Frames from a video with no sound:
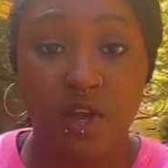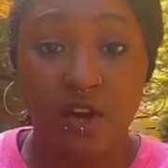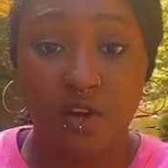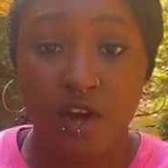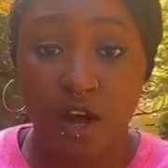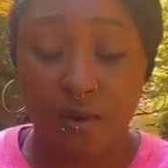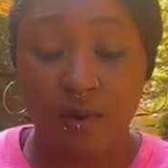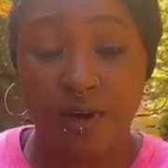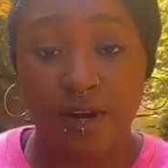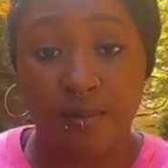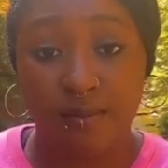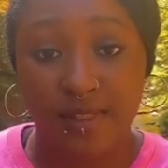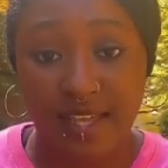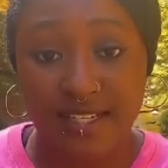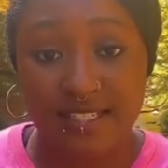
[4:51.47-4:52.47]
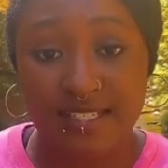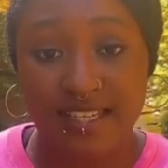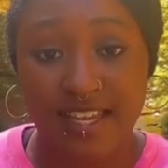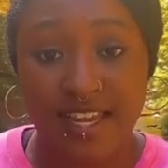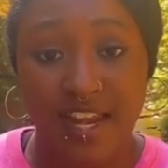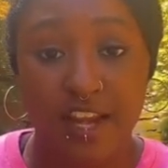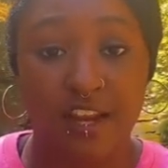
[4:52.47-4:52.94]
know where you're
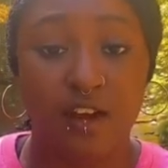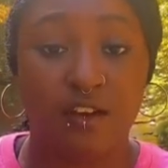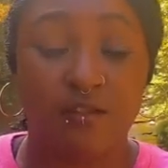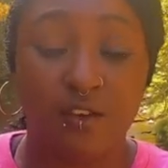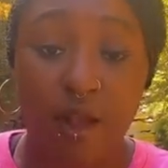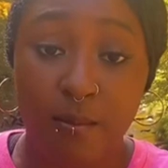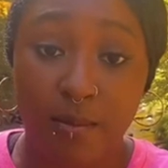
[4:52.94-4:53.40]
placing your front